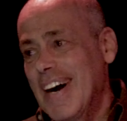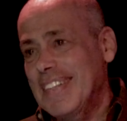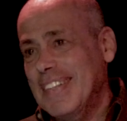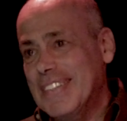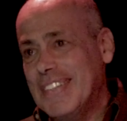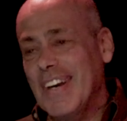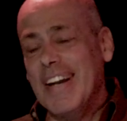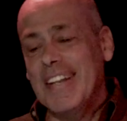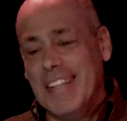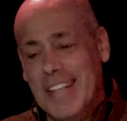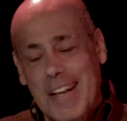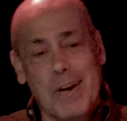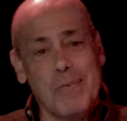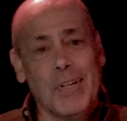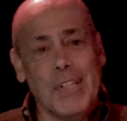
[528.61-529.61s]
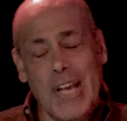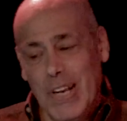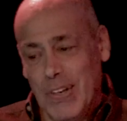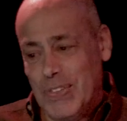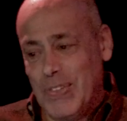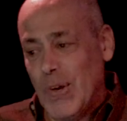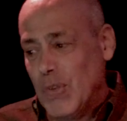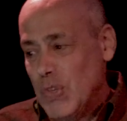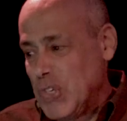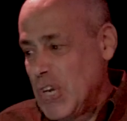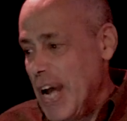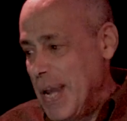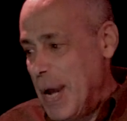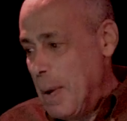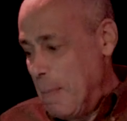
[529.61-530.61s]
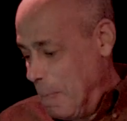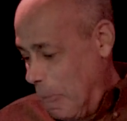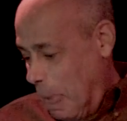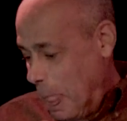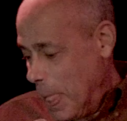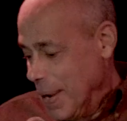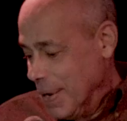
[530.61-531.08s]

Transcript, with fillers: so I decided that I really had to sew this guy up.